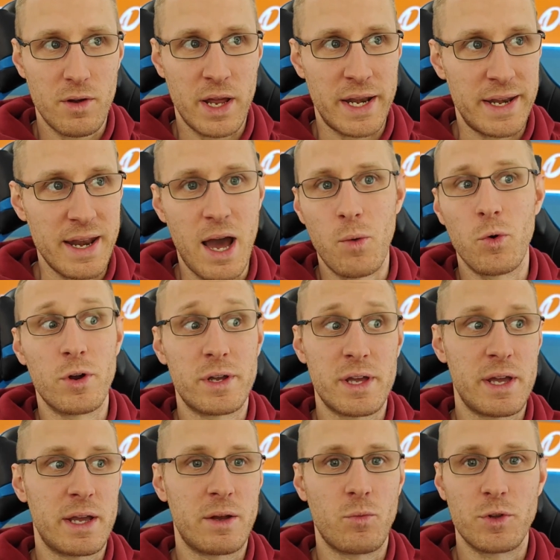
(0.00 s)
and not
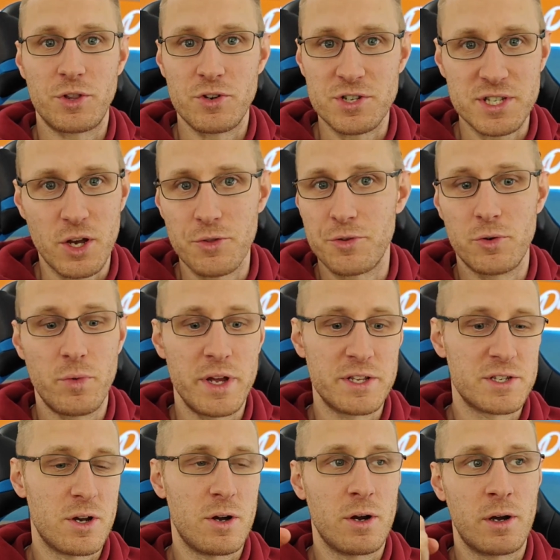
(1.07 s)
working, what their sell-through
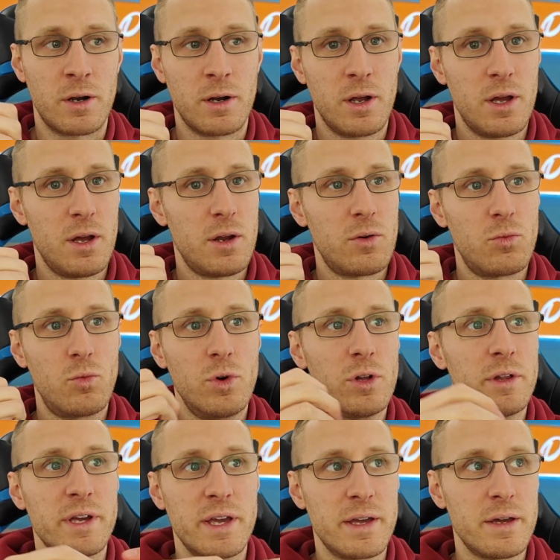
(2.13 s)
rates are,
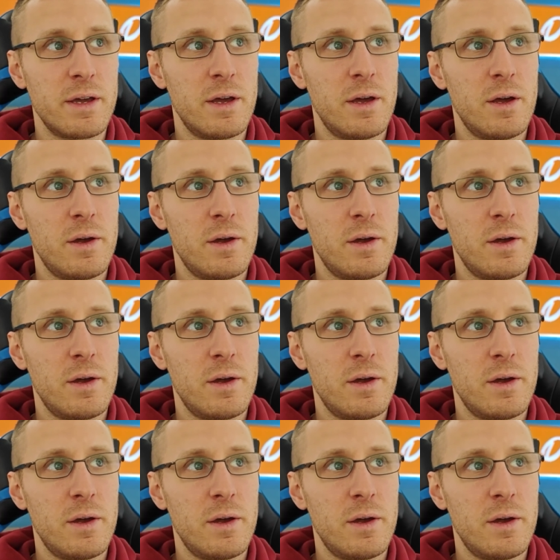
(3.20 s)
really